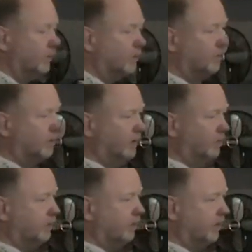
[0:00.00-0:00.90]
You could
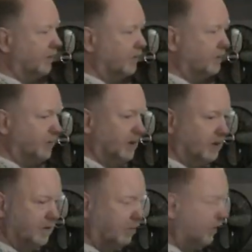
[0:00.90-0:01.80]
even say that
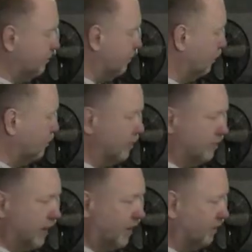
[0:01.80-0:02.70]
speed is not important with
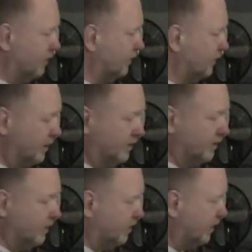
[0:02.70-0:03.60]
a paradiddle. The
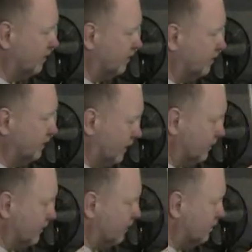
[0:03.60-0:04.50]
idea of the paradiddle is to
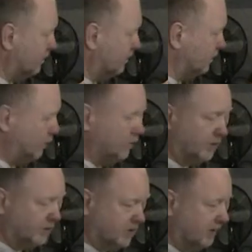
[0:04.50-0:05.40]
get that, use
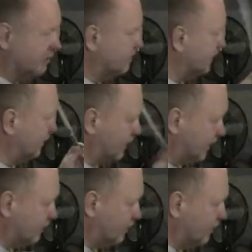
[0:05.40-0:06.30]
the diddle to get the
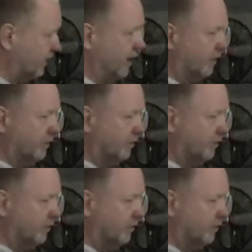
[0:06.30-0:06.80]
other stick up.